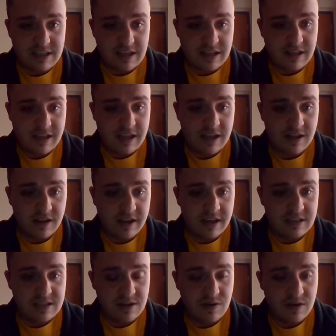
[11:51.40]

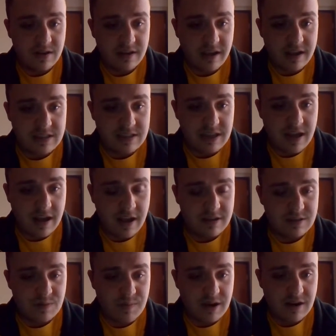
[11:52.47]
illegally, so that's
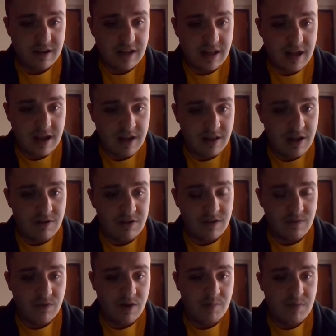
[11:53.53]
apparently not allowed in
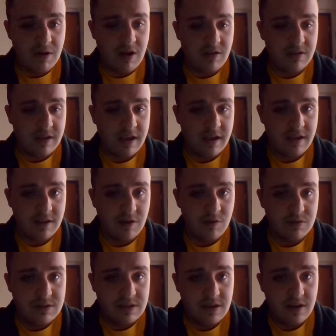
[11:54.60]
football, and
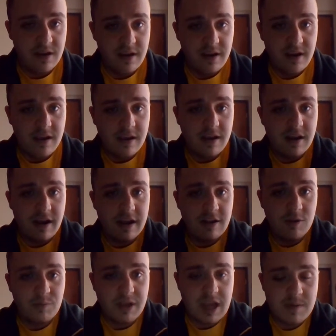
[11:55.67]
I
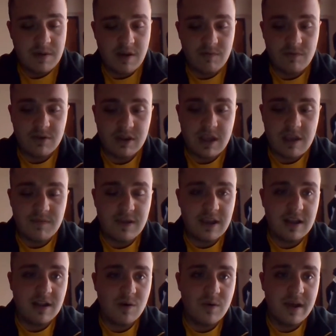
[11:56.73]
don't blame him for leaving
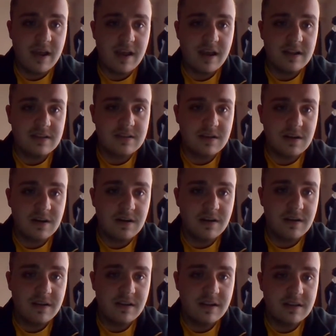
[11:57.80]
in a way
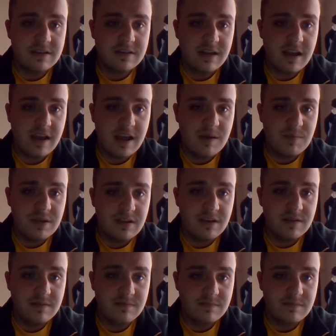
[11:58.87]
after that happened.